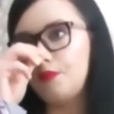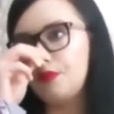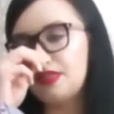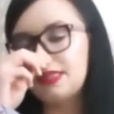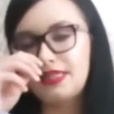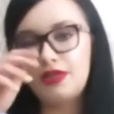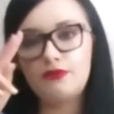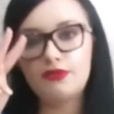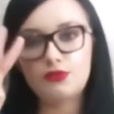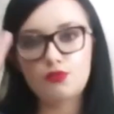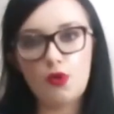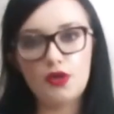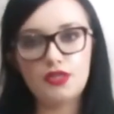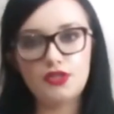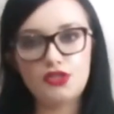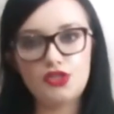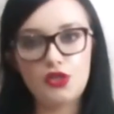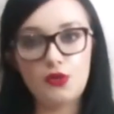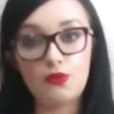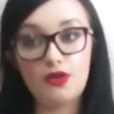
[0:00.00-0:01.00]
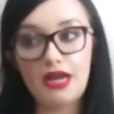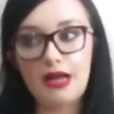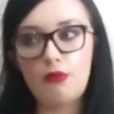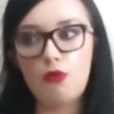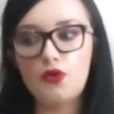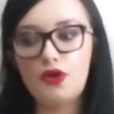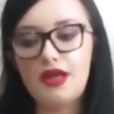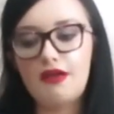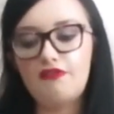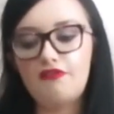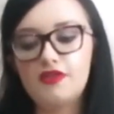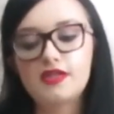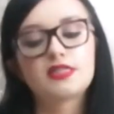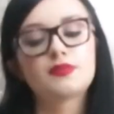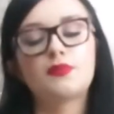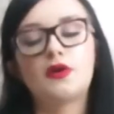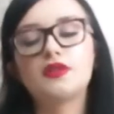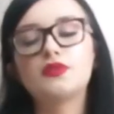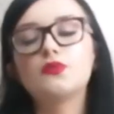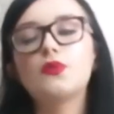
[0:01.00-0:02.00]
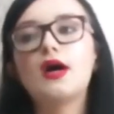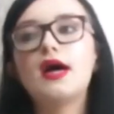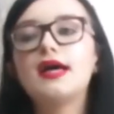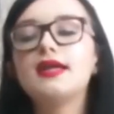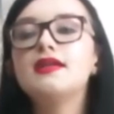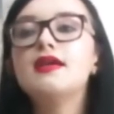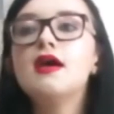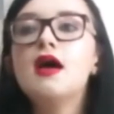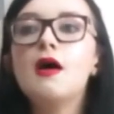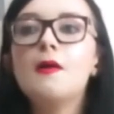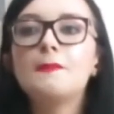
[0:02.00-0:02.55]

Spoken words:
Series 1 and 2 are now on Netflix, by the way,